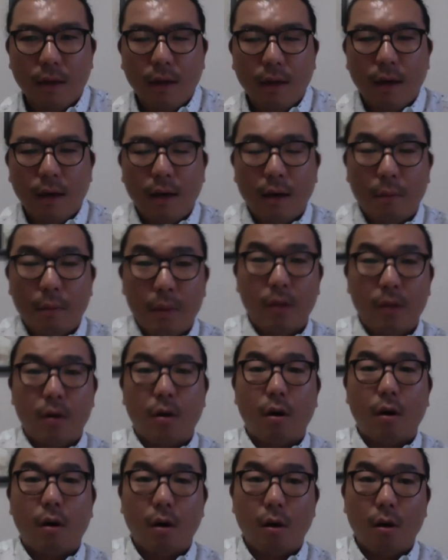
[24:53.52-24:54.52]
But there,
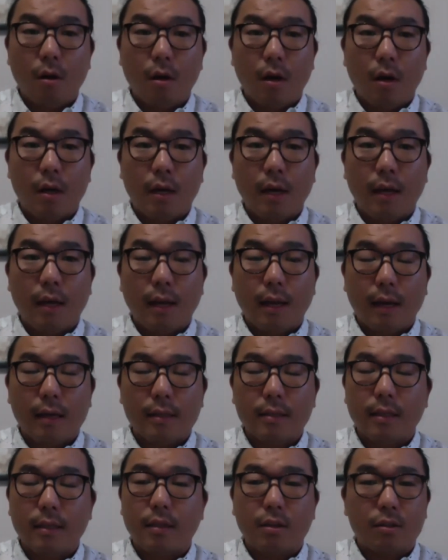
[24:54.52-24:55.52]
again, like I
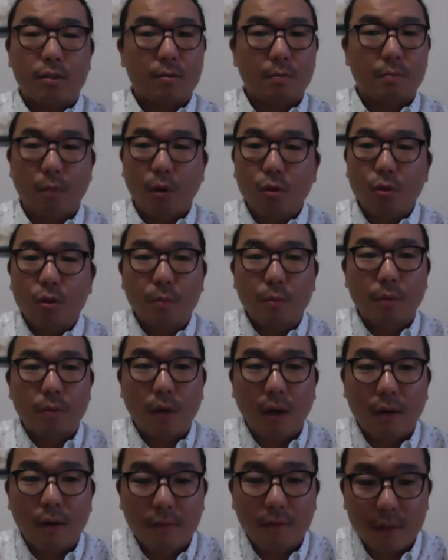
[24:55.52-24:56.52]
said, there's multiple
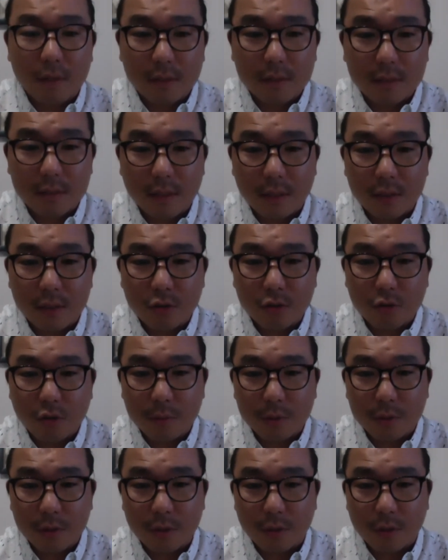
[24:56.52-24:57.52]
covenants in
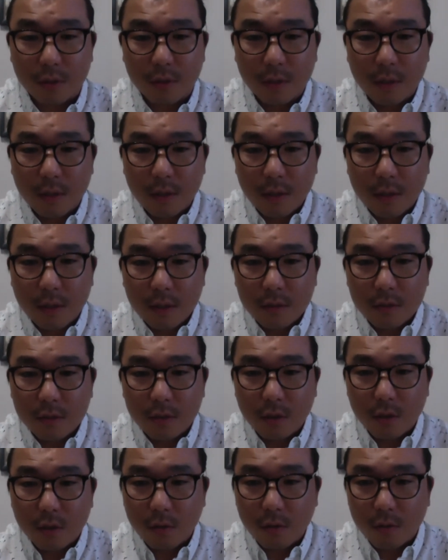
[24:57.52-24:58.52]
Scripture.
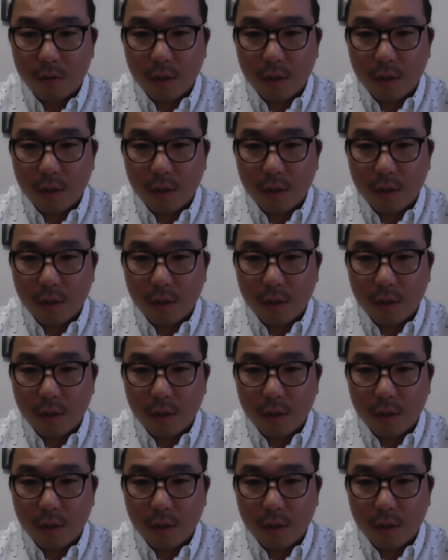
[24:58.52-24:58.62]
So